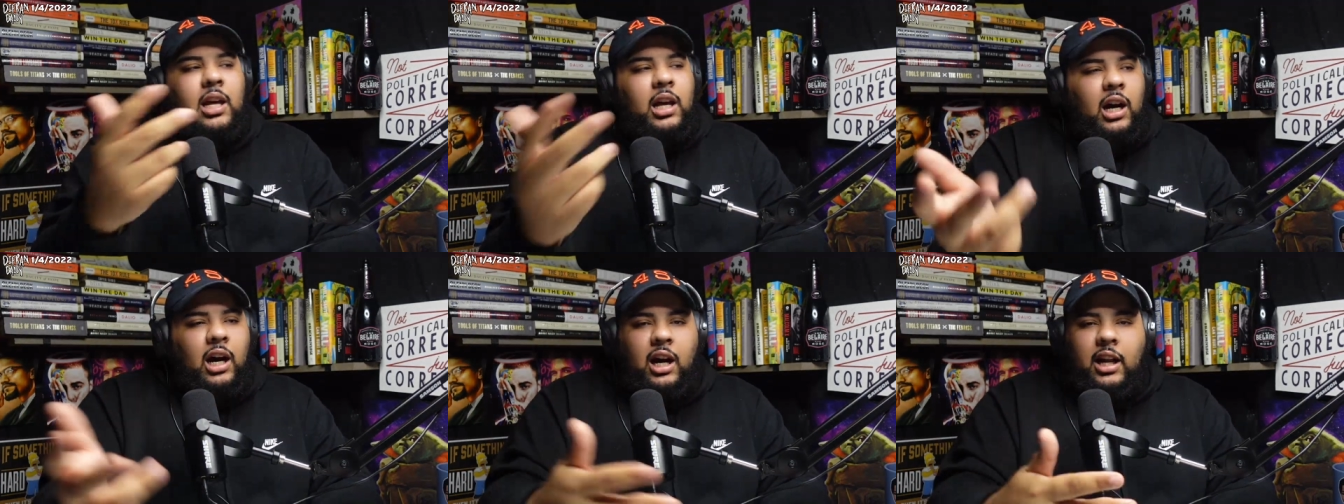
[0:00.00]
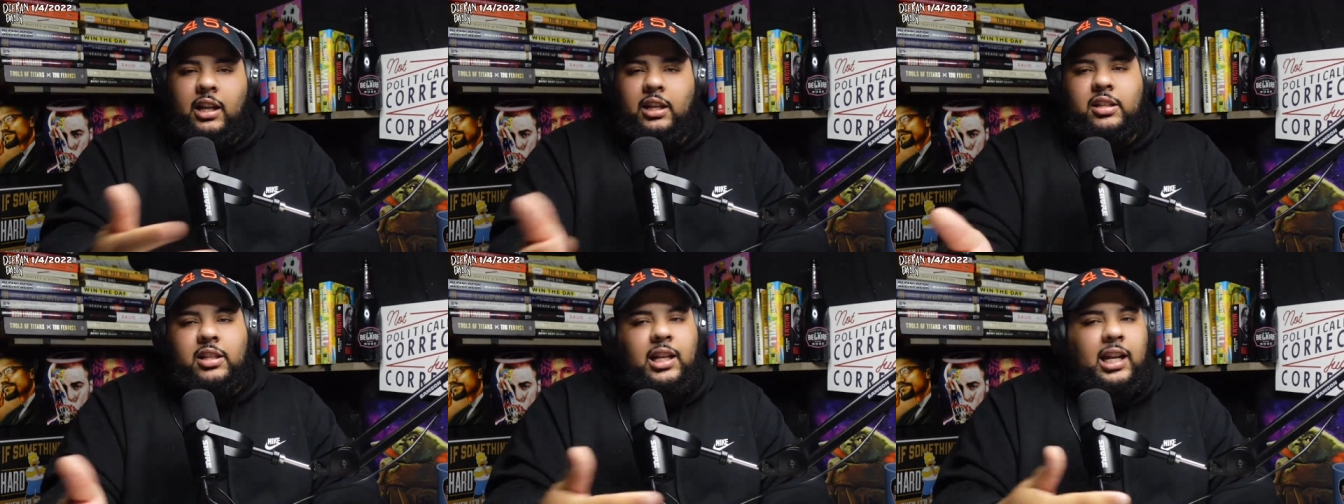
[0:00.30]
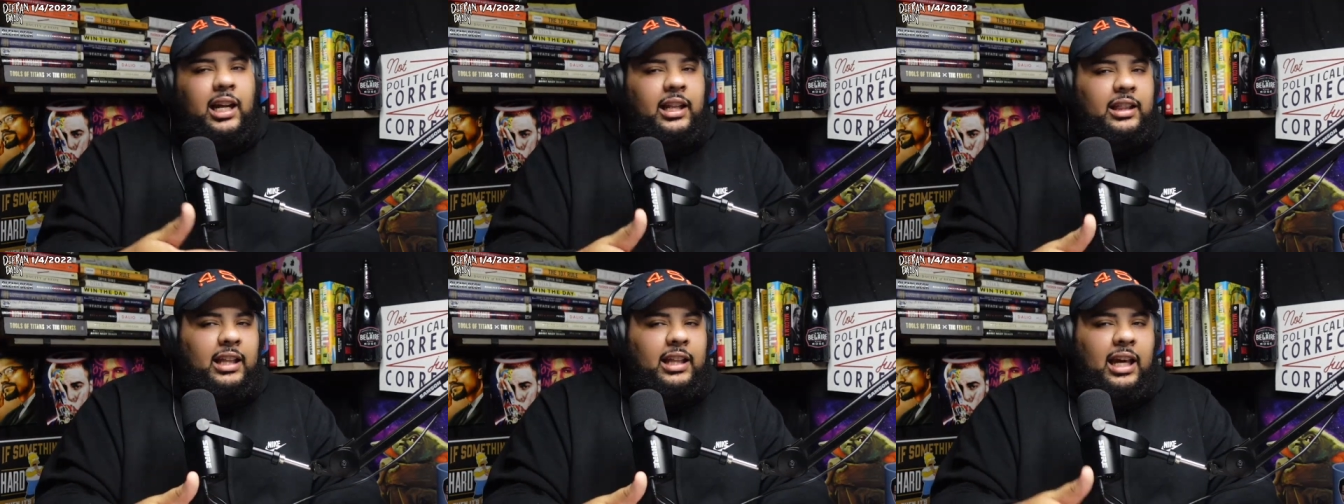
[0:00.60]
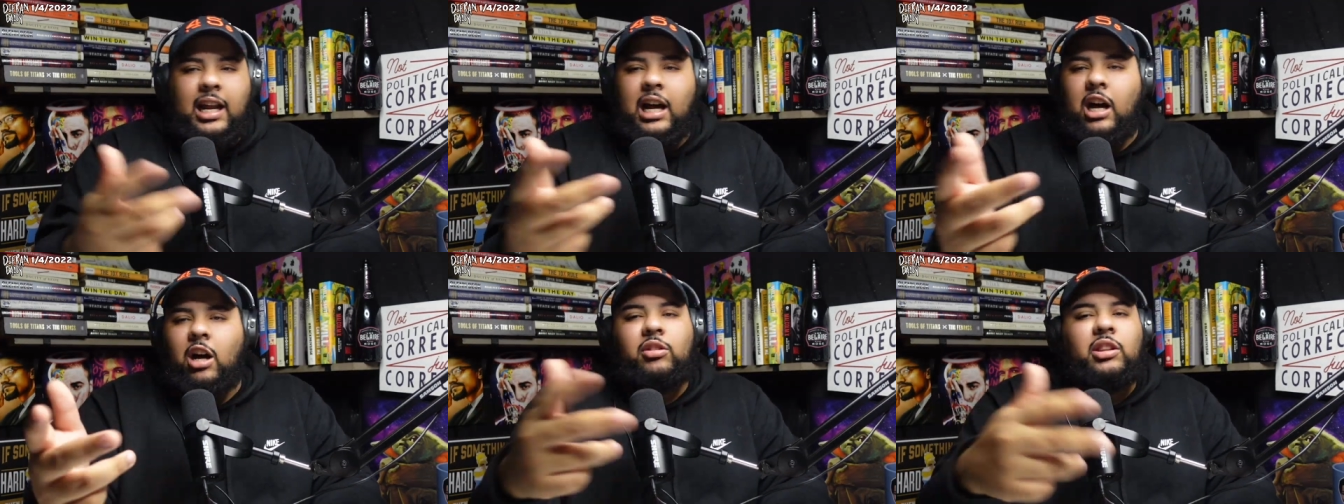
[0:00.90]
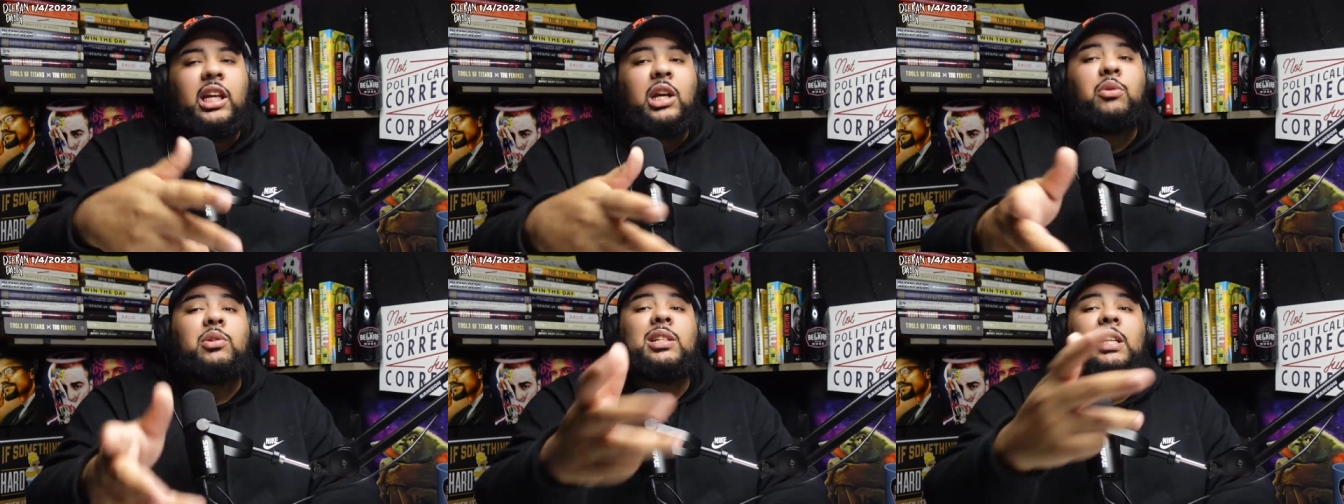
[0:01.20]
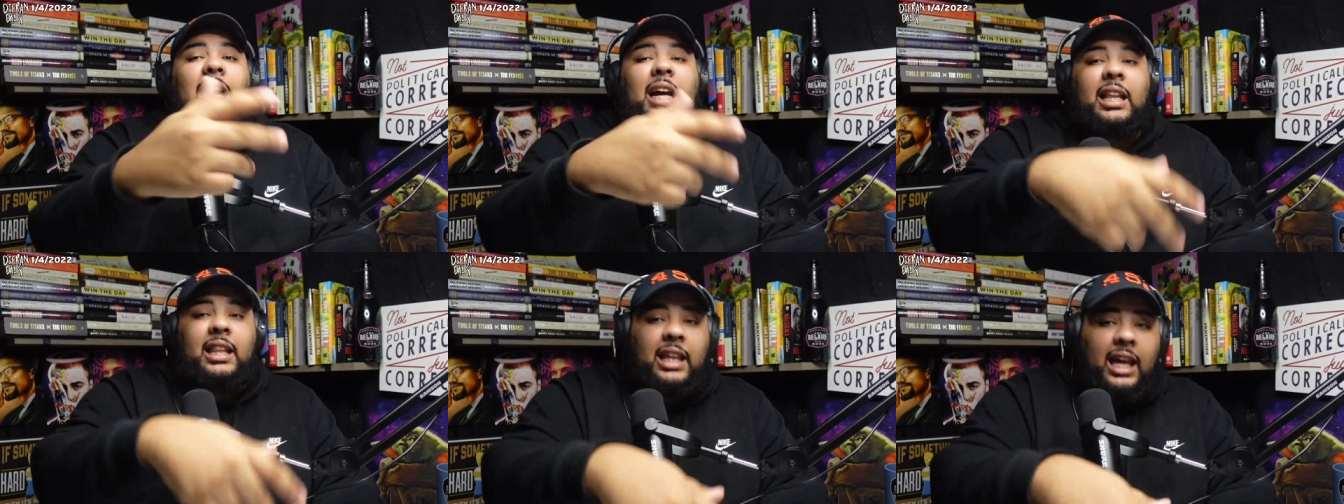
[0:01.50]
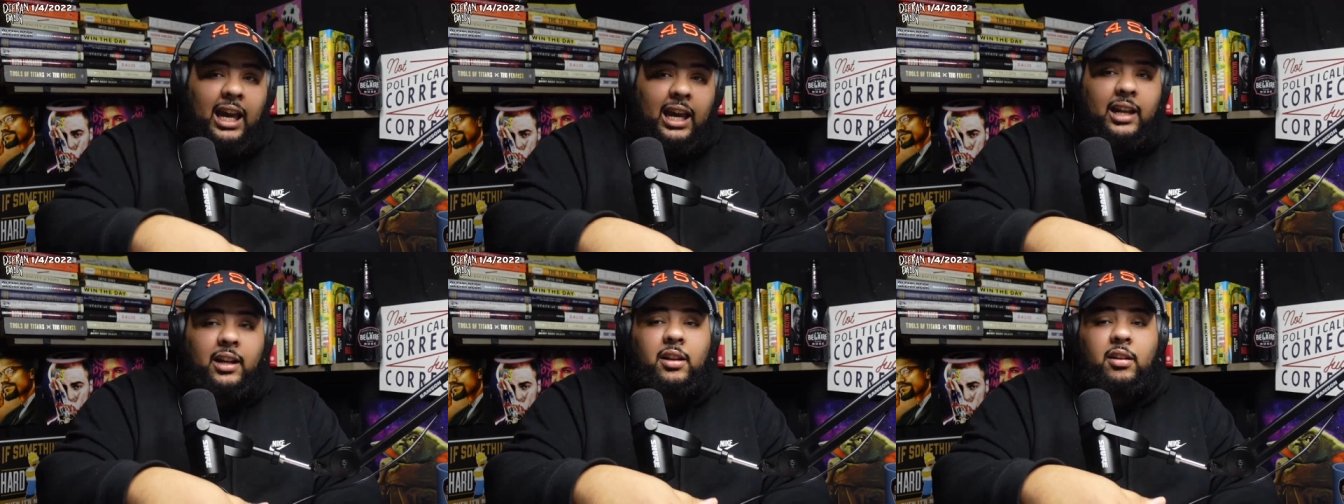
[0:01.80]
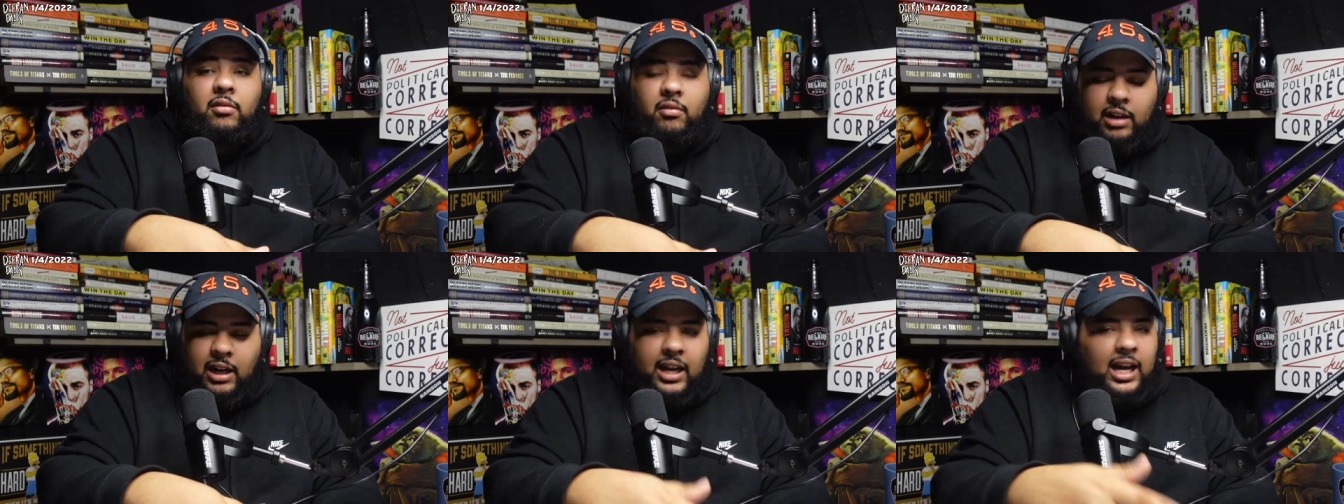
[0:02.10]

all this shit like that. I don't think it was like that, right?